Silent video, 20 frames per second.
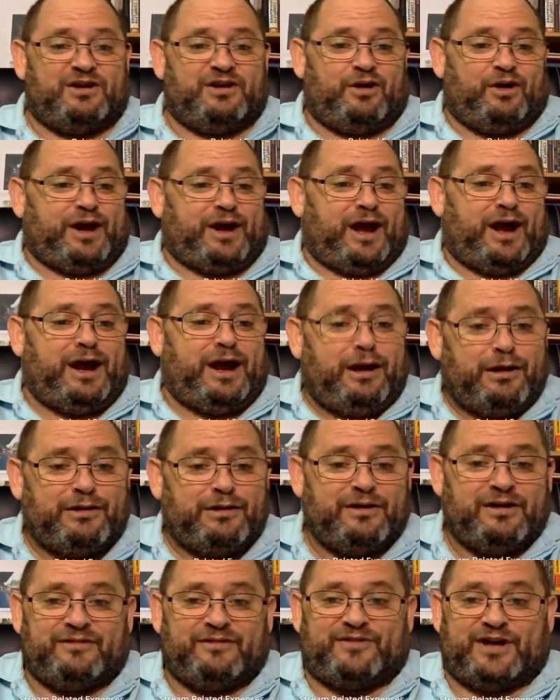Okay,
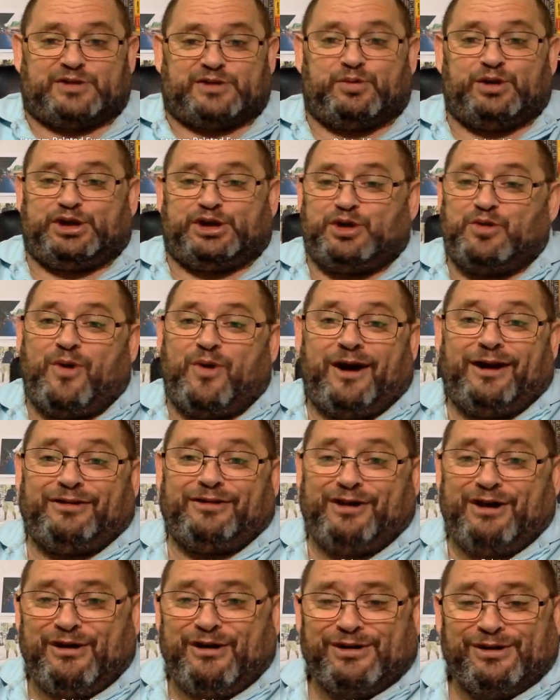if that's what you want to
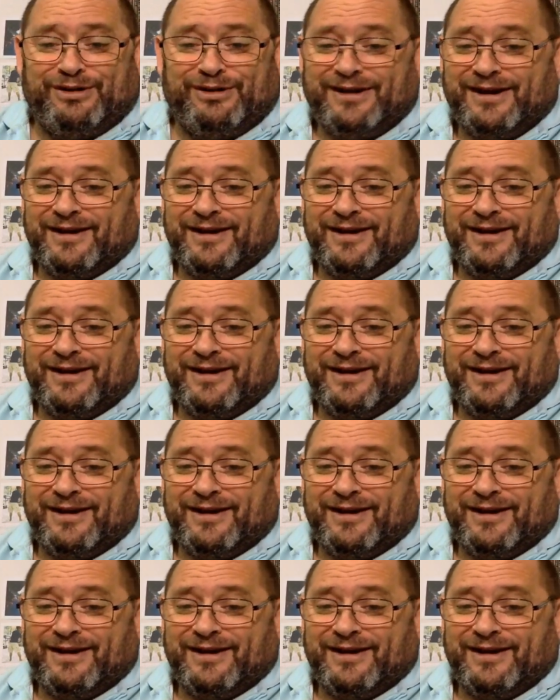do.